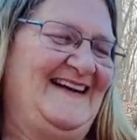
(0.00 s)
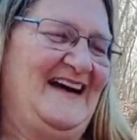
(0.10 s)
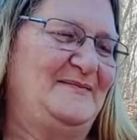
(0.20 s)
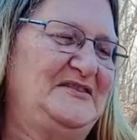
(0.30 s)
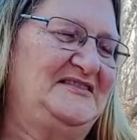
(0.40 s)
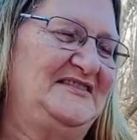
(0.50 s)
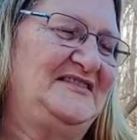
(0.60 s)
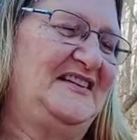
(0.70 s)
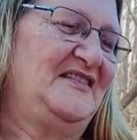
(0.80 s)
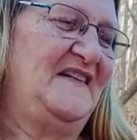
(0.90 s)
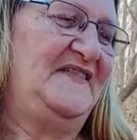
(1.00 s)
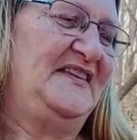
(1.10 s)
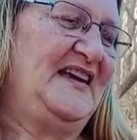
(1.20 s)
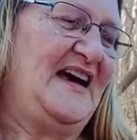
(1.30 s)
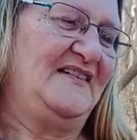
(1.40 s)
I'm just going to take off
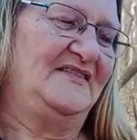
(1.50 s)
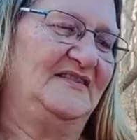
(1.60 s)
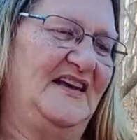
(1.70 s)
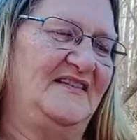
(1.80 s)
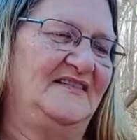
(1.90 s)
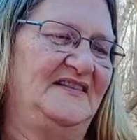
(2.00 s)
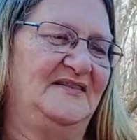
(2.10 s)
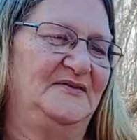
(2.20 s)
the outer layer here,